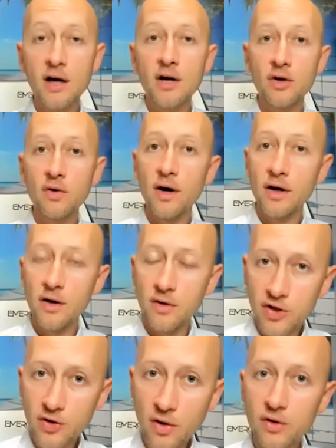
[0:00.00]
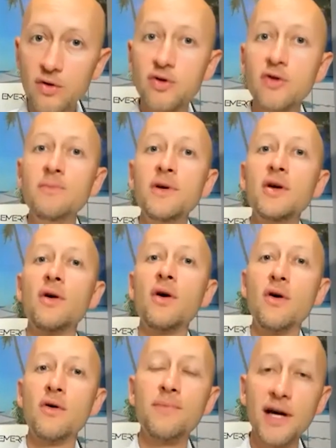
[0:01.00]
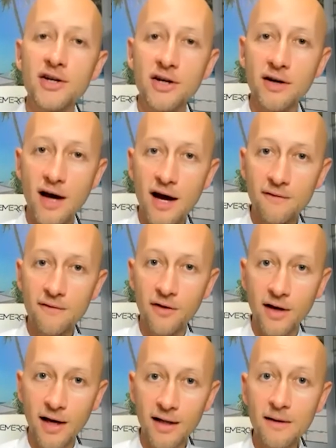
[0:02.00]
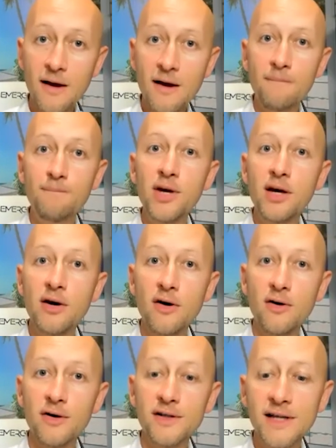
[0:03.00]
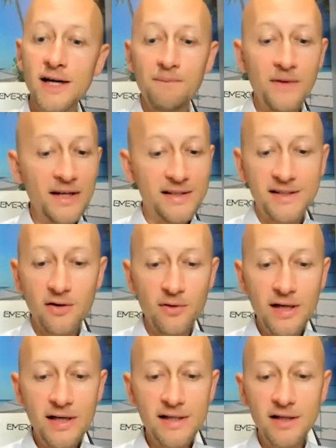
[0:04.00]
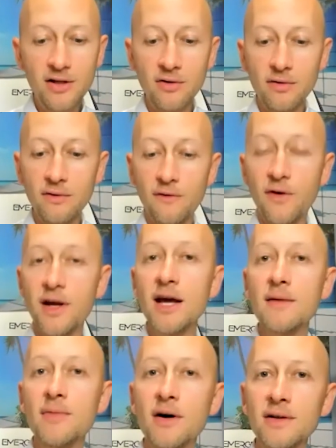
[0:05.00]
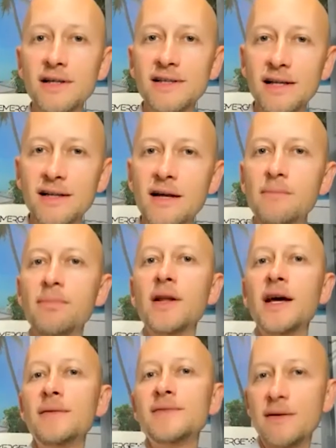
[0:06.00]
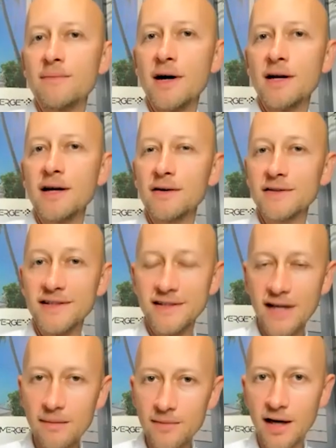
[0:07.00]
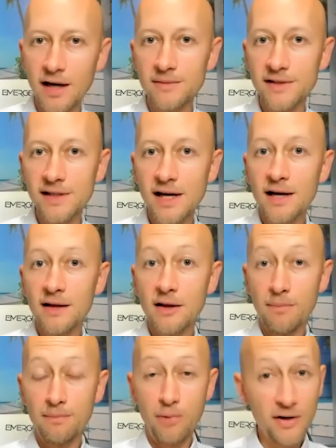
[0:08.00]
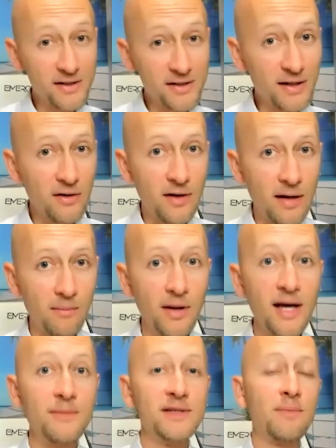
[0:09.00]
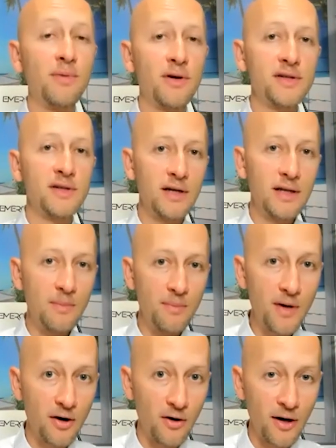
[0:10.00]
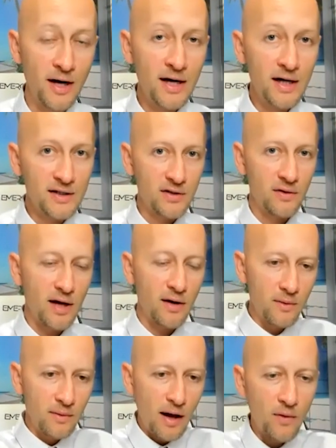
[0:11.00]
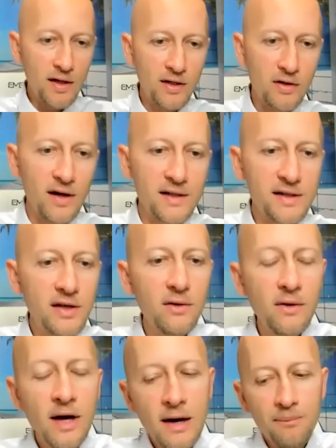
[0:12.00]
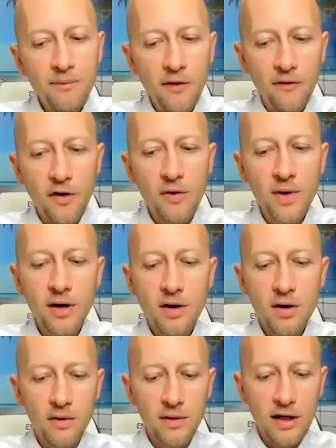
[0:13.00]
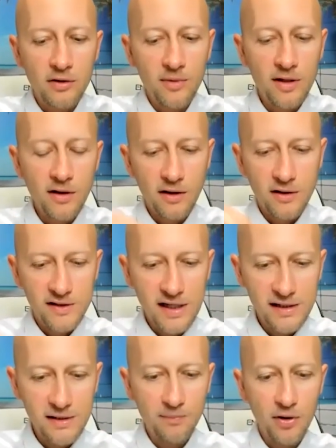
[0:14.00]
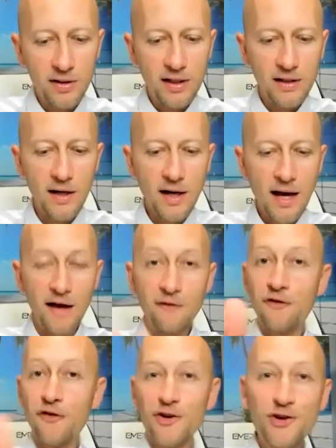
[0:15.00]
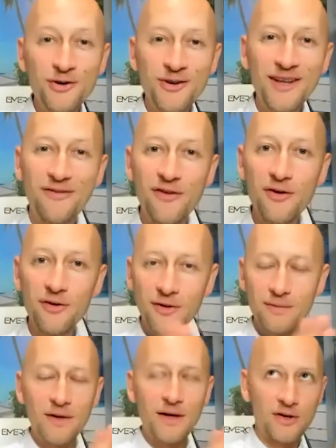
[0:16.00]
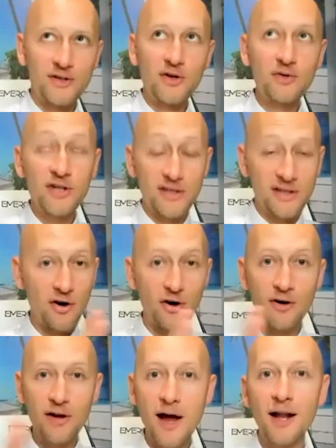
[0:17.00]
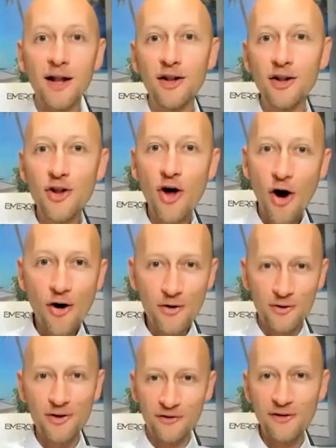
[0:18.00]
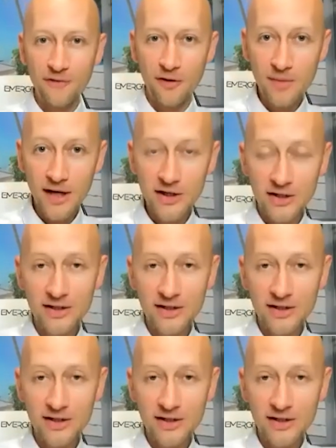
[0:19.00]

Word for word: You are in control. You should be your own patient advocate, because it's so easy to forget about this and then blame somebody else. Sometimes the person that you can blame is the person in the mirror. So now I wanted to ask you before we go, Doctor Madeira, because that's important. And for you, if you, because you just heard a load of information.